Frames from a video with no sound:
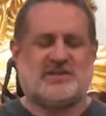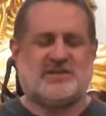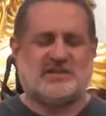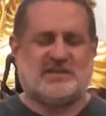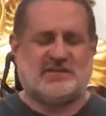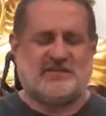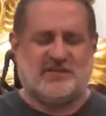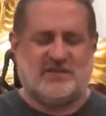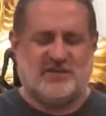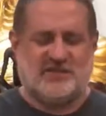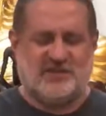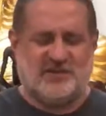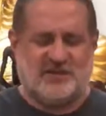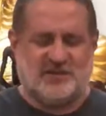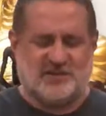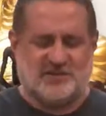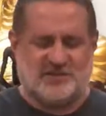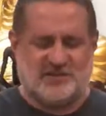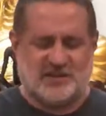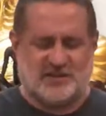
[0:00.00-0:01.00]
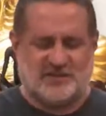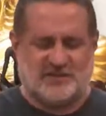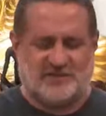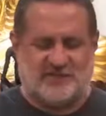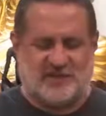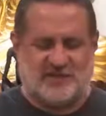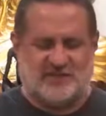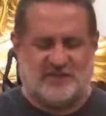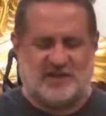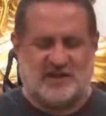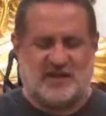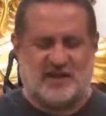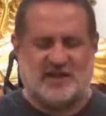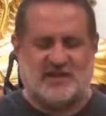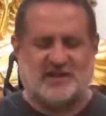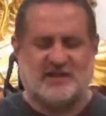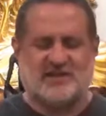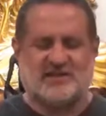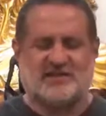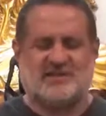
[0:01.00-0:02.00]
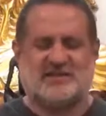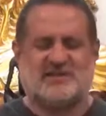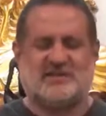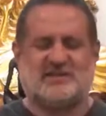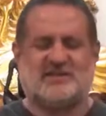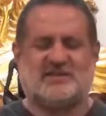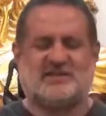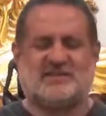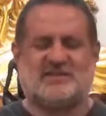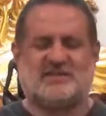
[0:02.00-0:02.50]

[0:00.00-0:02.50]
of giving yourself loving kindness.